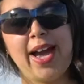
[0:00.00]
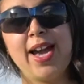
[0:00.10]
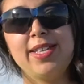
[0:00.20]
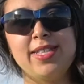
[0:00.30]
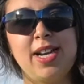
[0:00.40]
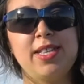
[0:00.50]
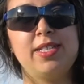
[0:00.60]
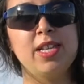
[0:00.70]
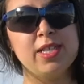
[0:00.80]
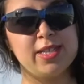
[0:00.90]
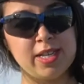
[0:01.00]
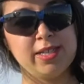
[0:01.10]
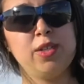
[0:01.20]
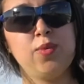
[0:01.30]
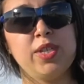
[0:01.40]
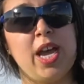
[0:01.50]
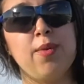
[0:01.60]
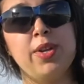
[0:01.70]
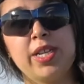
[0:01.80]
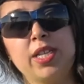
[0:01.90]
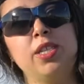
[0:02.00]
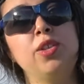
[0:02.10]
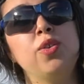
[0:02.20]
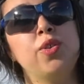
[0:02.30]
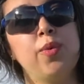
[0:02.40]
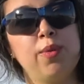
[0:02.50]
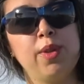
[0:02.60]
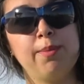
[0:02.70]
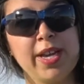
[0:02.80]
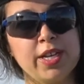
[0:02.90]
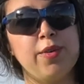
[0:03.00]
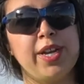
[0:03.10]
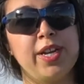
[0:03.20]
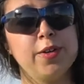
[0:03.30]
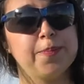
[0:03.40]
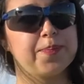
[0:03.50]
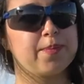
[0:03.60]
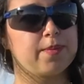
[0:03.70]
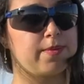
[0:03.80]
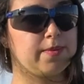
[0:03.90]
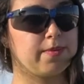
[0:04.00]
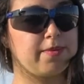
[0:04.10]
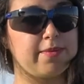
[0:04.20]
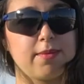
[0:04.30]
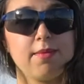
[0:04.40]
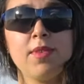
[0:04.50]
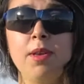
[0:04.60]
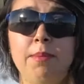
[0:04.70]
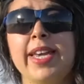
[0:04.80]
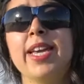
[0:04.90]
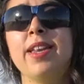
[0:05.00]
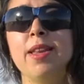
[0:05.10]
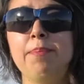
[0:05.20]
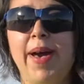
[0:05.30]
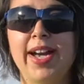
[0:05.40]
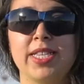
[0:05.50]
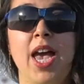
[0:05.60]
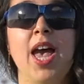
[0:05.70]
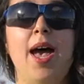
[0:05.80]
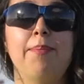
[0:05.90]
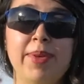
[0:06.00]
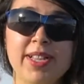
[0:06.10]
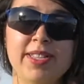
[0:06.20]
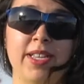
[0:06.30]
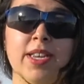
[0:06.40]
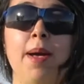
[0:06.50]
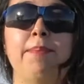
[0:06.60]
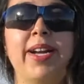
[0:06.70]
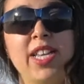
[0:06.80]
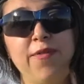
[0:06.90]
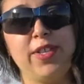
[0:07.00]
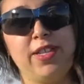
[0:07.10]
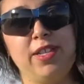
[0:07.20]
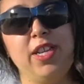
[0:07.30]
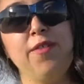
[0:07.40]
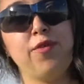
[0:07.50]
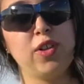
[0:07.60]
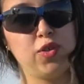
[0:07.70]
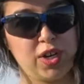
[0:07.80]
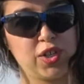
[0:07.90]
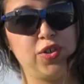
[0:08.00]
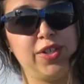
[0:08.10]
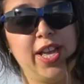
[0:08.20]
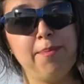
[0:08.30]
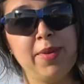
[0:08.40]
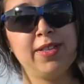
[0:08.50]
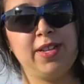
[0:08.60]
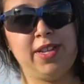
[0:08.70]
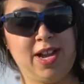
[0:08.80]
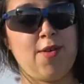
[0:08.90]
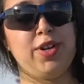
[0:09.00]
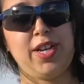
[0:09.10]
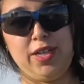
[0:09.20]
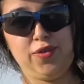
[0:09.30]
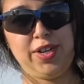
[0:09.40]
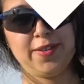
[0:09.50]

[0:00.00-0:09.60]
I decided this is what I want to continue doing with my career, making an impact and building magnificent infrastructures and building in our country.